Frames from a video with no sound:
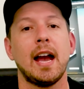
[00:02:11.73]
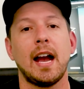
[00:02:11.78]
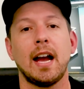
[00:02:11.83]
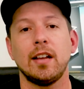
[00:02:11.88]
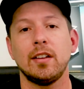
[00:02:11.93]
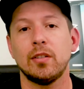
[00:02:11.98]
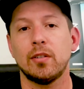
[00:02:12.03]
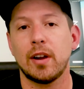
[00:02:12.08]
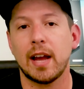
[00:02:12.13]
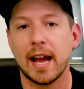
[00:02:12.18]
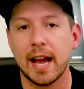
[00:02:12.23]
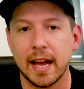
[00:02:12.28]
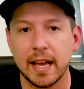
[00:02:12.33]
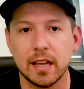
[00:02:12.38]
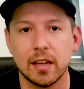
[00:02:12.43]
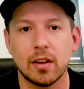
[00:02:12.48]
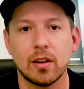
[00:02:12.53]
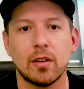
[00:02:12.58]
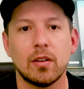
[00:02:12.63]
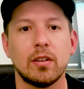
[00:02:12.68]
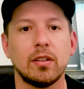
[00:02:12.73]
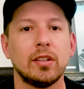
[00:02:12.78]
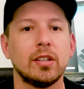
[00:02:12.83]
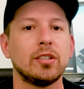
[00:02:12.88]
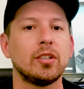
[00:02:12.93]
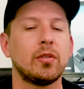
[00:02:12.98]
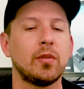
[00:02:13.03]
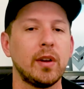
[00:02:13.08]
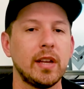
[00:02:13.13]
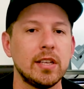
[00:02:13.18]
Uh, your icon, the
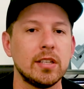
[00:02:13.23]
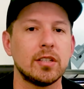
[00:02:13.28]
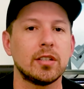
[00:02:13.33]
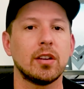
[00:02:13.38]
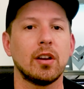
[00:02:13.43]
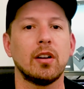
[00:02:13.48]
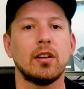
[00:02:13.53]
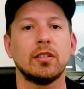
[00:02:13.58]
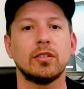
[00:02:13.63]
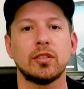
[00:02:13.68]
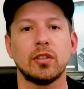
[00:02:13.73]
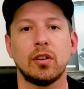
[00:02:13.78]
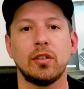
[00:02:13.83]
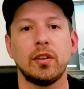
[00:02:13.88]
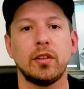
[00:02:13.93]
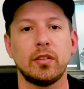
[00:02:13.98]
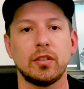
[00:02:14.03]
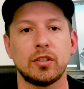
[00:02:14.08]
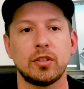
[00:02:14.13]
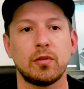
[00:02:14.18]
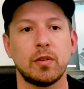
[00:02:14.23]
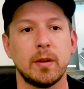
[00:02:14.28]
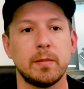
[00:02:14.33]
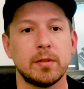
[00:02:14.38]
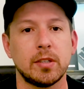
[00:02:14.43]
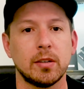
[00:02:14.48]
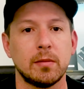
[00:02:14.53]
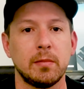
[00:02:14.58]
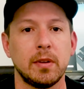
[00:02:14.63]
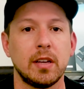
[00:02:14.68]
screenshots, all the
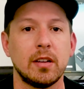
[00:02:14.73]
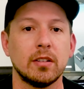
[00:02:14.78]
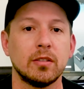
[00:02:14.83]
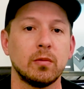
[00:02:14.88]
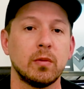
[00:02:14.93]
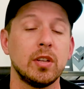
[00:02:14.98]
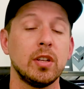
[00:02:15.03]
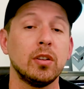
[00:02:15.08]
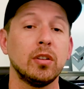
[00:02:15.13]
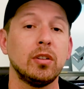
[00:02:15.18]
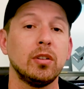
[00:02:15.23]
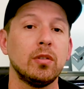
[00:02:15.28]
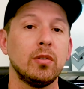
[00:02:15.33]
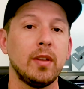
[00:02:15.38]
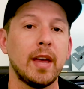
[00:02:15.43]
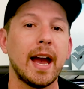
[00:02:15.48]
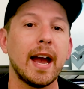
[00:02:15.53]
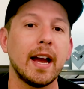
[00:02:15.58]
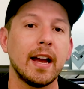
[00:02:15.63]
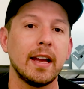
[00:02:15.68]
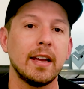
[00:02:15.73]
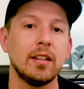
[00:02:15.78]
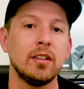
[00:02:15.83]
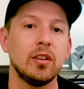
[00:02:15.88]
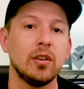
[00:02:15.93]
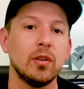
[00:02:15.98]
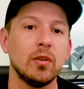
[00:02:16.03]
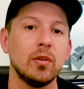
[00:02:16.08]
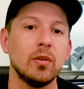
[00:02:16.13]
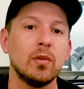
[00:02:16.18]
description, because when you do that and
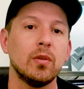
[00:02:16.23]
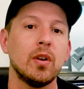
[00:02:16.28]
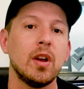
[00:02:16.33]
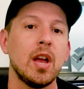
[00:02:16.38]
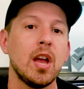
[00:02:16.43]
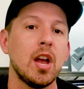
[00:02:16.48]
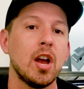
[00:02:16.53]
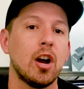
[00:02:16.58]
you